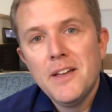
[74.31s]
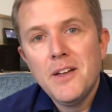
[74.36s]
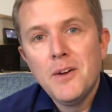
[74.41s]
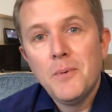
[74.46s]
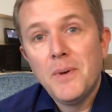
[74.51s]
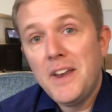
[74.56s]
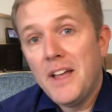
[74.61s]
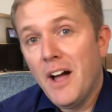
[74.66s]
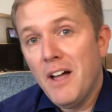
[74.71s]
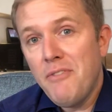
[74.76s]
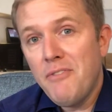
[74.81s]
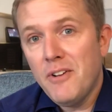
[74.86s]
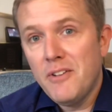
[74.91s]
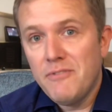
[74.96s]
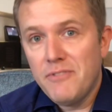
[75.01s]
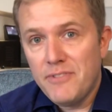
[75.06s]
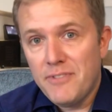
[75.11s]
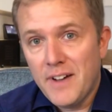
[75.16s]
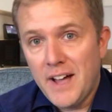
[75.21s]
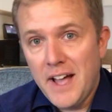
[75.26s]
when the iPhone
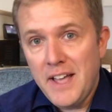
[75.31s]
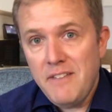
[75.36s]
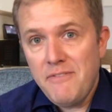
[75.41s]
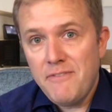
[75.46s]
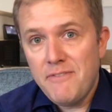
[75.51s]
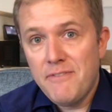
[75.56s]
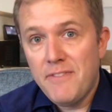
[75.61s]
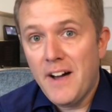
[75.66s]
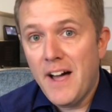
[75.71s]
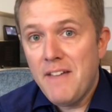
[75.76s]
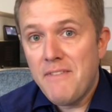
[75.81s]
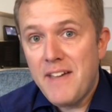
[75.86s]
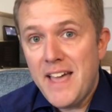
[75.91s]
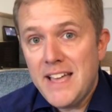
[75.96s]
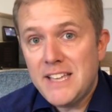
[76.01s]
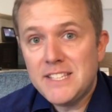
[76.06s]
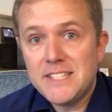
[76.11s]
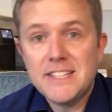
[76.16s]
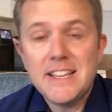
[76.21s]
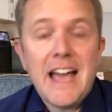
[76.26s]
5,
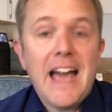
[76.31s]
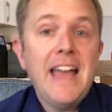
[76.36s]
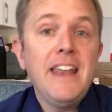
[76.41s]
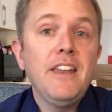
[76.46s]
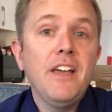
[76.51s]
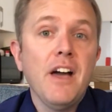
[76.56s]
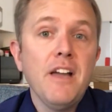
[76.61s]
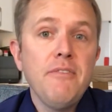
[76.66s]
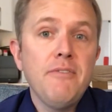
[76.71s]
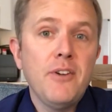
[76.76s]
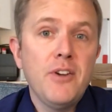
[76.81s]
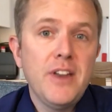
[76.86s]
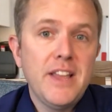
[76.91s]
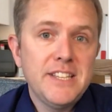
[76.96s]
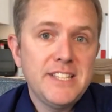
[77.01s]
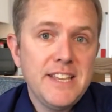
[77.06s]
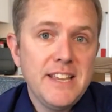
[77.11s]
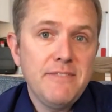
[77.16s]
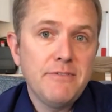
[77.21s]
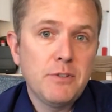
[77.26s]
5S and iPhone
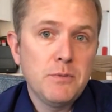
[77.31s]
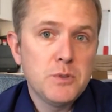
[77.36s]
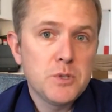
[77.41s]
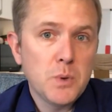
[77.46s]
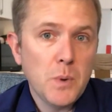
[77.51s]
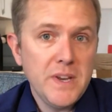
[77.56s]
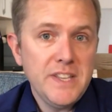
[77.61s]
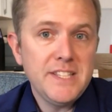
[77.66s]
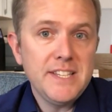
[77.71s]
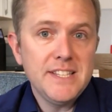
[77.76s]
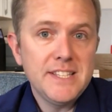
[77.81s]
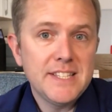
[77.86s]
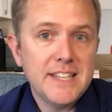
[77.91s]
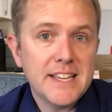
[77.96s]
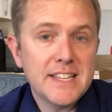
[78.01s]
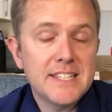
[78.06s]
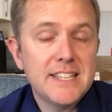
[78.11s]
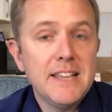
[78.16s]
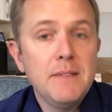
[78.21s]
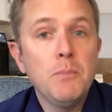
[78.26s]
SE from
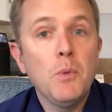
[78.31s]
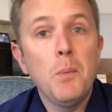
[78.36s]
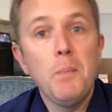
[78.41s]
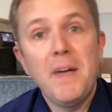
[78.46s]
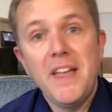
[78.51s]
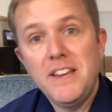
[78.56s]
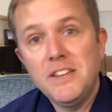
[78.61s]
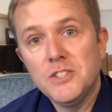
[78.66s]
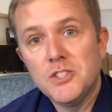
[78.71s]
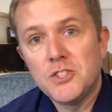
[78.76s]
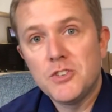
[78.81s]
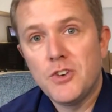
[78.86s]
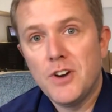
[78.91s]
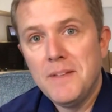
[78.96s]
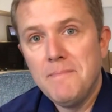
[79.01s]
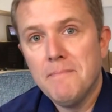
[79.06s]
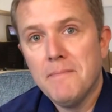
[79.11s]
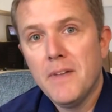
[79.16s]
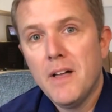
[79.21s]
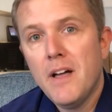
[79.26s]
2016 were
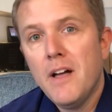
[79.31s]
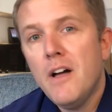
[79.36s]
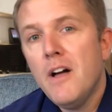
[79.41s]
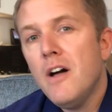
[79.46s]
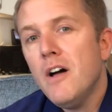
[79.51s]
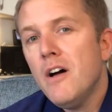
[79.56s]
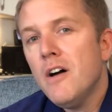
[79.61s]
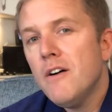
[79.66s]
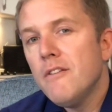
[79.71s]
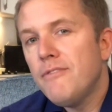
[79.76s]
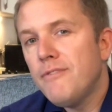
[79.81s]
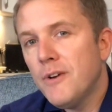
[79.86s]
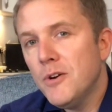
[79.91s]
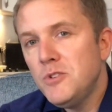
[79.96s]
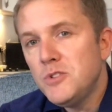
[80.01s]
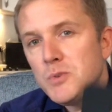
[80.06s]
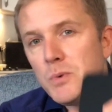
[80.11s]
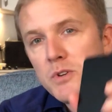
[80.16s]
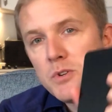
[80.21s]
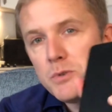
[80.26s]
mainstream,
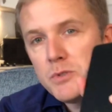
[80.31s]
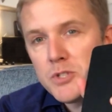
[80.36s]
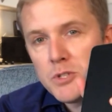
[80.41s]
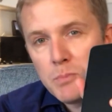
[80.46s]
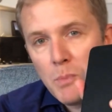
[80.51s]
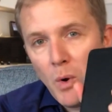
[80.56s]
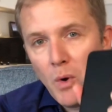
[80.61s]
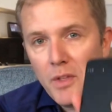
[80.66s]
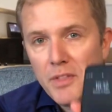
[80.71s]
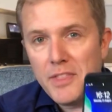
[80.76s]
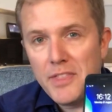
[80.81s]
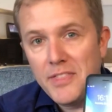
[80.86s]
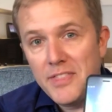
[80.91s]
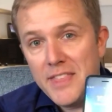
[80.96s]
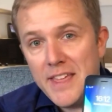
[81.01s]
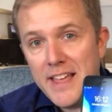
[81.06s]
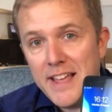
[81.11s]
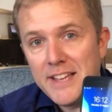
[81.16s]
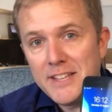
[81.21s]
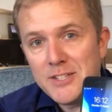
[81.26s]
phones which were smaller than
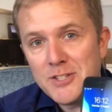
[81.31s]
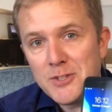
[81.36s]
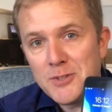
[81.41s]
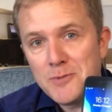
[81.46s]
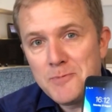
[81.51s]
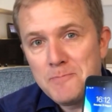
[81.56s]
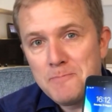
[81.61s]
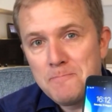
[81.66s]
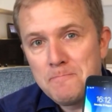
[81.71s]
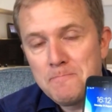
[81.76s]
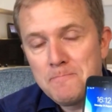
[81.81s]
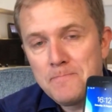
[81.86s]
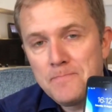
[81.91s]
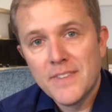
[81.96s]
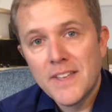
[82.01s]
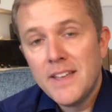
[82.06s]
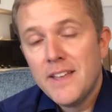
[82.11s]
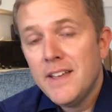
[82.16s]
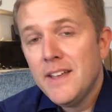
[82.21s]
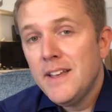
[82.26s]
this.
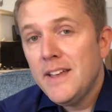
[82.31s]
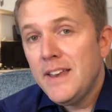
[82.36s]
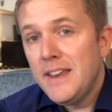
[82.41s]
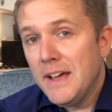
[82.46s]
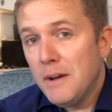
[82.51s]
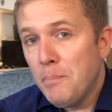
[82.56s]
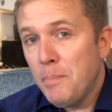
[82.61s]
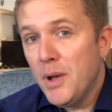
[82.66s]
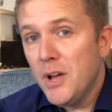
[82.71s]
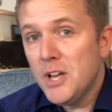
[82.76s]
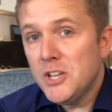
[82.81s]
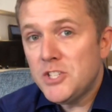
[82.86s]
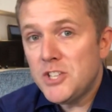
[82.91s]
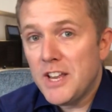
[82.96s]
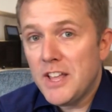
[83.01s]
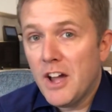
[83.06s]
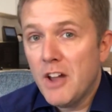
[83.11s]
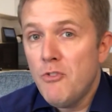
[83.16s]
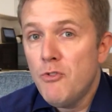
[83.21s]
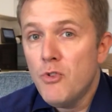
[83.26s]
Now
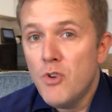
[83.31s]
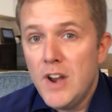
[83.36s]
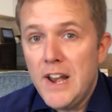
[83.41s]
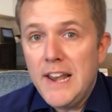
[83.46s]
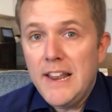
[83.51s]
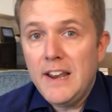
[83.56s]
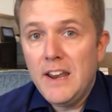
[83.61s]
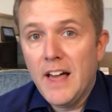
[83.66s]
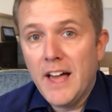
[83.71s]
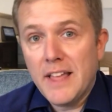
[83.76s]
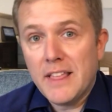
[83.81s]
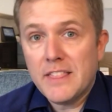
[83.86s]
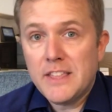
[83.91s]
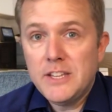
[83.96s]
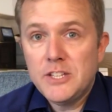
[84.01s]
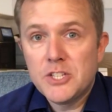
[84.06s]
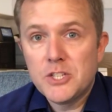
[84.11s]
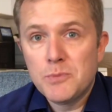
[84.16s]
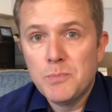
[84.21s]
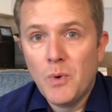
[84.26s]
personally, I really like
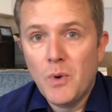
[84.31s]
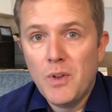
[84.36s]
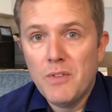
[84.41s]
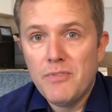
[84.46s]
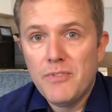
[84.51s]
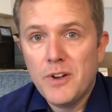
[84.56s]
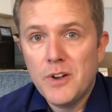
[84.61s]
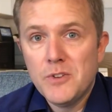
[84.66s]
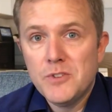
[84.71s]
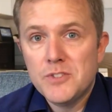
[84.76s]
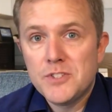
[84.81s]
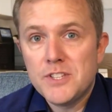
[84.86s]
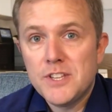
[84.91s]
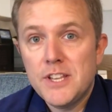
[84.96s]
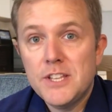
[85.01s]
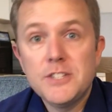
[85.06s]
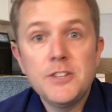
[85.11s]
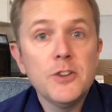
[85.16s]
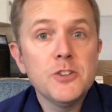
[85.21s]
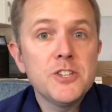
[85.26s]
these smaller phones,
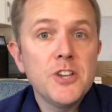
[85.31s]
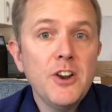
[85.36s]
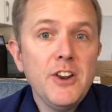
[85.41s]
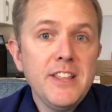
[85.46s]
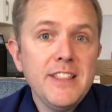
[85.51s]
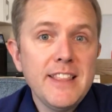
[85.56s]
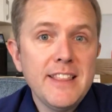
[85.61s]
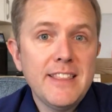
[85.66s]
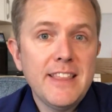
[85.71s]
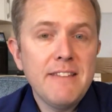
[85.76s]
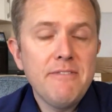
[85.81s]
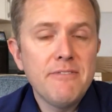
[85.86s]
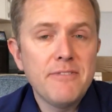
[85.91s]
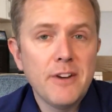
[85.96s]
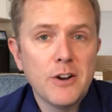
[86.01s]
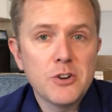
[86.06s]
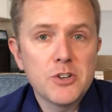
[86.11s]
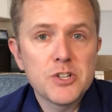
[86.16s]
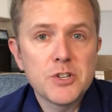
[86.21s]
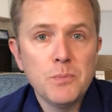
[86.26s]
as not only did they
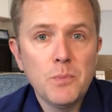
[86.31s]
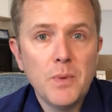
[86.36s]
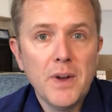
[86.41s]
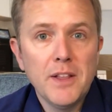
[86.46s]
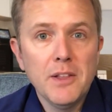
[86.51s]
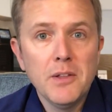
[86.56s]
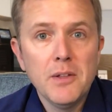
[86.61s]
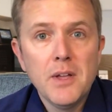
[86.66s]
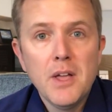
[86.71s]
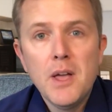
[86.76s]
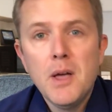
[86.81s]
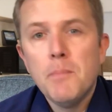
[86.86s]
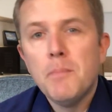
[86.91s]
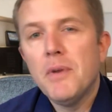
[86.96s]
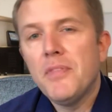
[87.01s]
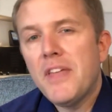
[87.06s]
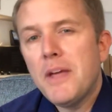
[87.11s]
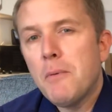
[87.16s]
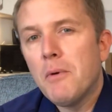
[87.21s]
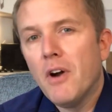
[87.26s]
function well,
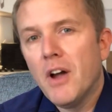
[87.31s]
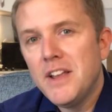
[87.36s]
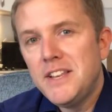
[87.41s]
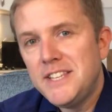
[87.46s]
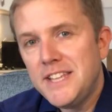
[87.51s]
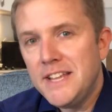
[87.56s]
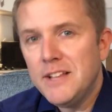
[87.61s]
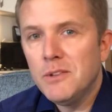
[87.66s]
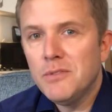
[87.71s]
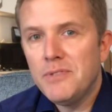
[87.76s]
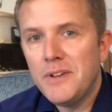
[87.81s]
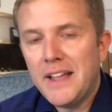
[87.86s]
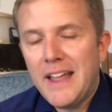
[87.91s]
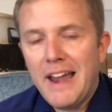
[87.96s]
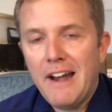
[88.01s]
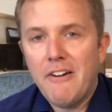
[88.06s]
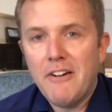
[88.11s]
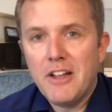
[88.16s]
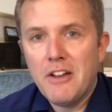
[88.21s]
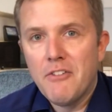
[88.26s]
but they were ideal for
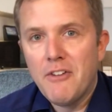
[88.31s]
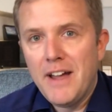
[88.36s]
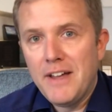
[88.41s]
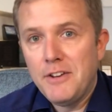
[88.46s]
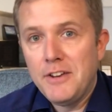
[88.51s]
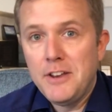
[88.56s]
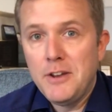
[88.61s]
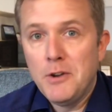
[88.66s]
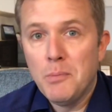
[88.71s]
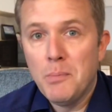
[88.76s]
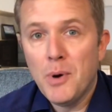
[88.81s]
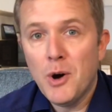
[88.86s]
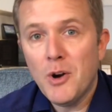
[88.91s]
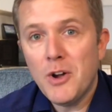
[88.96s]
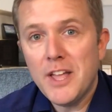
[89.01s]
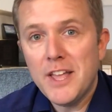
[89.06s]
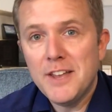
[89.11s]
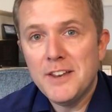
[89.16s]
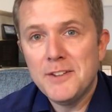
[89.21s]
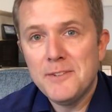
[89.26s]
carrying around in your
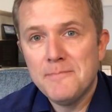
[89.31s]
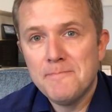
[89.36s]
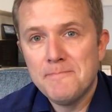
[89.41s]
pocket.